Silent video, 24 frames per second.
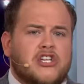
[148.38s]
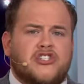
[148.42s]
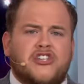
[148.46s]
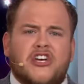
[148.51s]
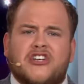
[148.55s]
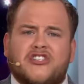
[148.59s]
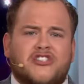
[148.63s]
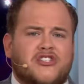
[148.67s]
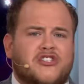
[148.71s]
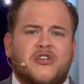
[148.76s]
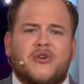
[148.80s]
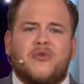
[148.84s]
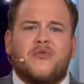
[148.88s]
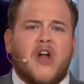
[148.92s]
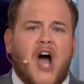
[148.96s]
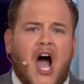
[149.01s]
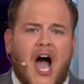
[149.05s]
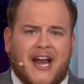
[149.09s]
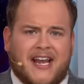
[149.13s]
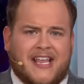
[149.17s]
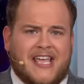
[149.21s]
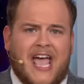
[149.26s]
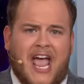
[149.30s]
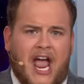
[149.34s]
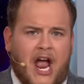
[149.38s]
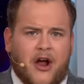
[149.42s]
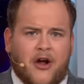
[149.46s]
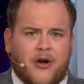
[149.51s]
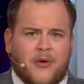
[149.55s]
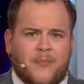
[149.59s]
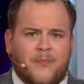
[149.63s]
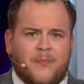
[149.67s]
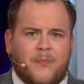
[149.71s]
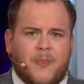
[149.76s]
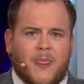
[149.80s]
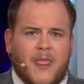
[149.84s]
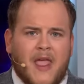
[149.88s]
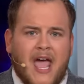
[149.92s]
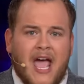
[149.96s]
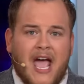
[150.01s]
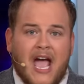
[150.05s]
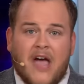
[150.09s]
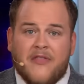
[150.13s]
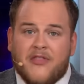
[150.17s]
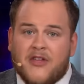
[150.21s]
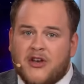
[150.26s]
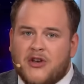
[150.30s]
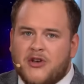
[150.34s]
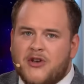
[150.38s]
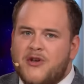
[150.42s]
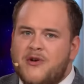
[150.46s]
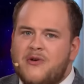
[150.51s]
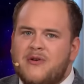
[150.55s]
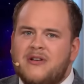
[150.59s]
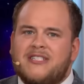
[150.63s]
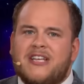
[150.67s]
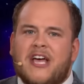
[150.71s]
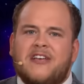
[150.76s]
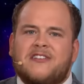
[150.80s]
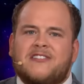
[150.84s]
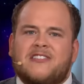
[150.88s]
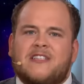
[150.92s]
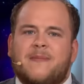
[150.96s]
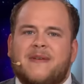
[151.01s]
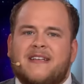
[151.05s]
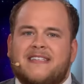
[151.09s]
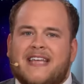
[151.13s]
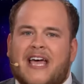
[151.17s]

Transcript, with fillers: just do not care. And the New Testament